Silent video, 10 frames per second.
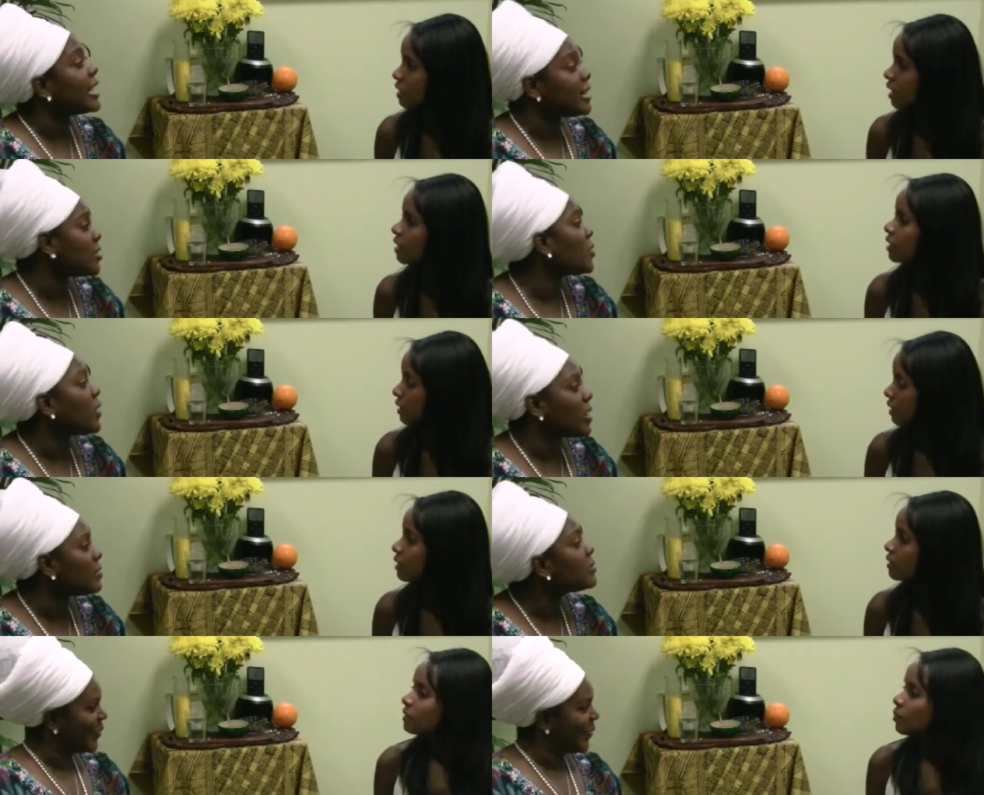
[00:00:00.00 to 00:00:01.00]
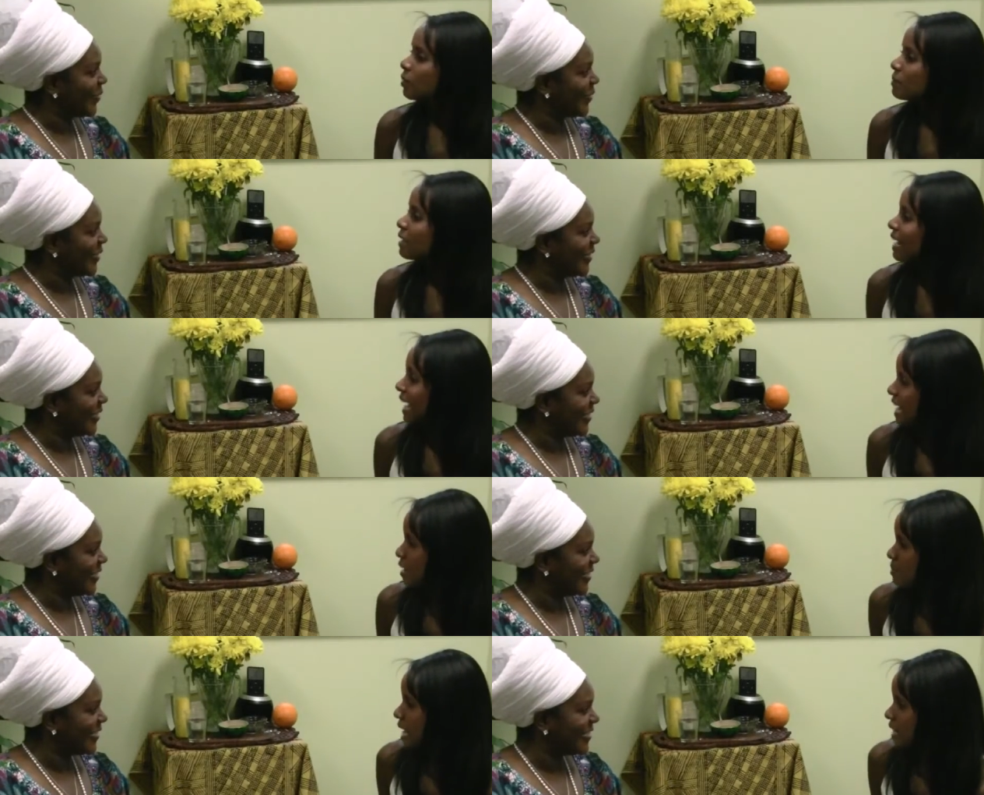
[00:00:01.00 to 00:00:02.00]
Speaker 1: that is correct. What about
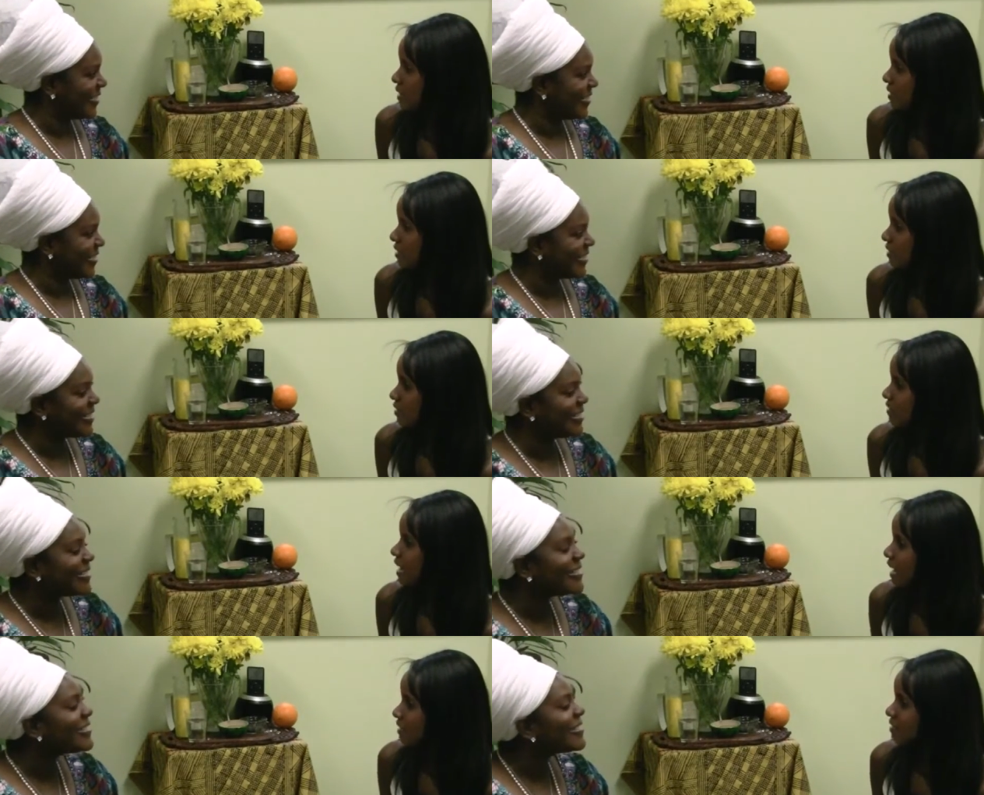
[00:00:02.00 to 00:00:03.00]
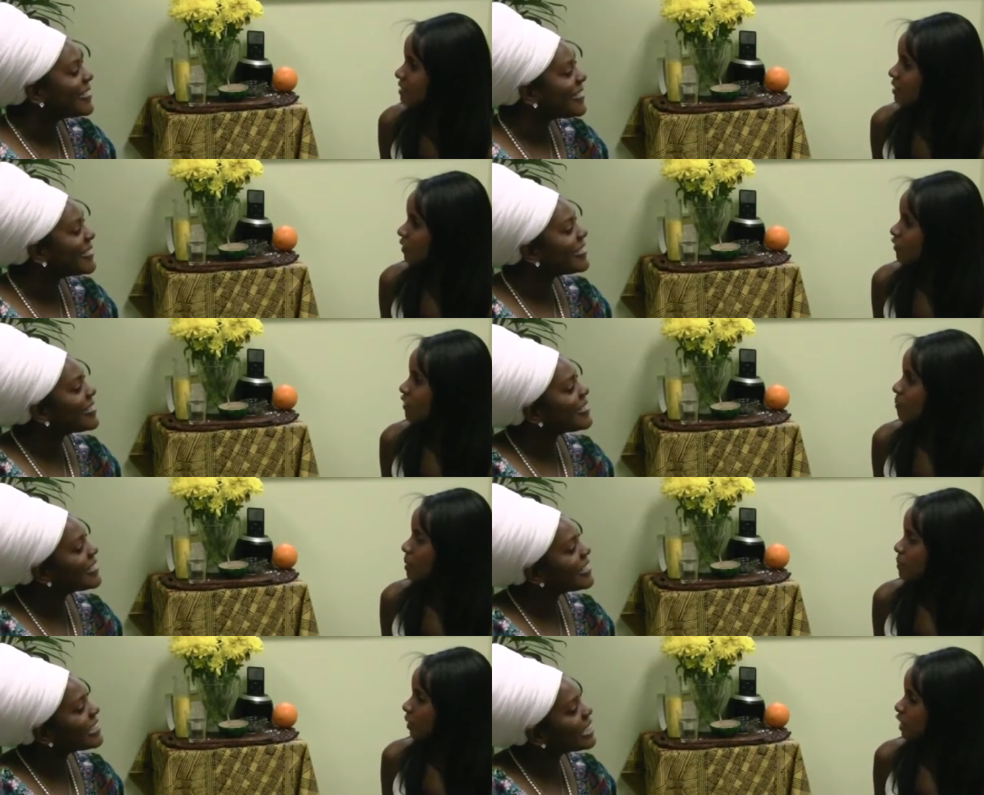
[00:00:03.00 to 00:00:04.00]
enemas? Does that stuff
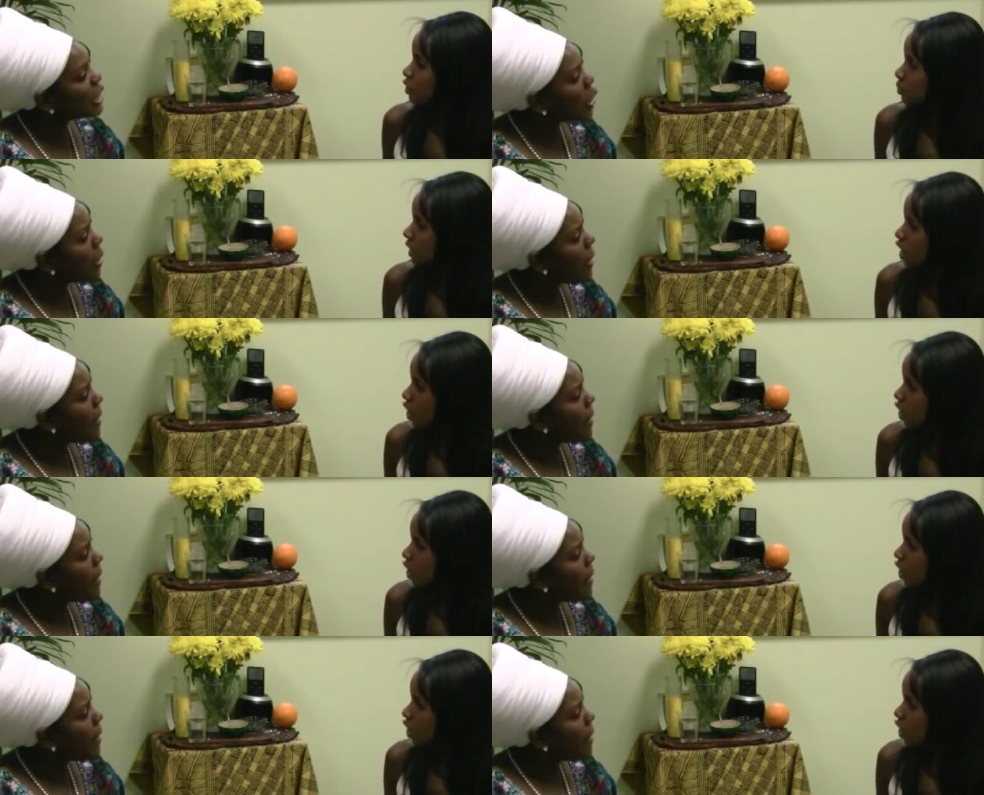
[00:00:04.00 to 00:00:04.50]
that people can do at